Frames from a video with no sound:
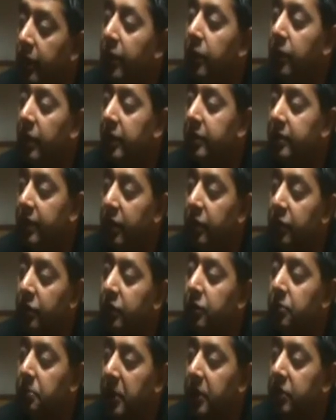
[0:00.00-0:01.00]
I know that
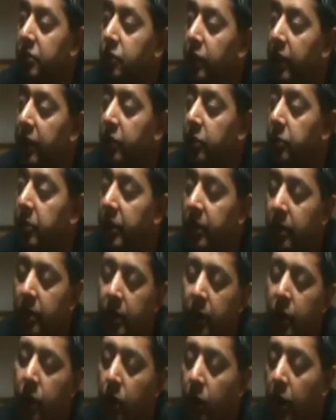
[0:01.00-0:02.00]
sounds a bit strange, but,
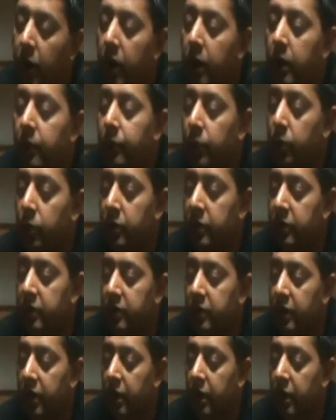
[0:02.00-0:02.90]
you know, I've always,